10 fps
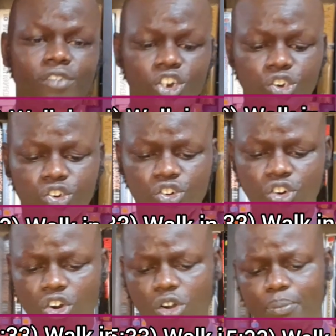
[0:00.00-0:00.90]

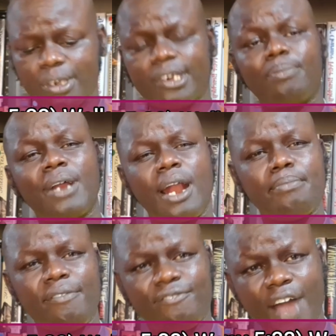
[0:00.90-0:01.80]
Deuteronomy, chapter
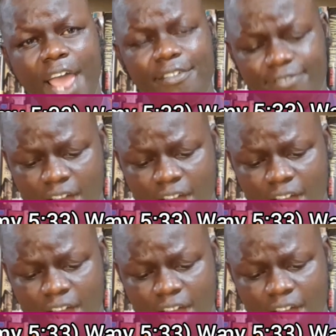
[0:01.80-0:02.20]
number 5,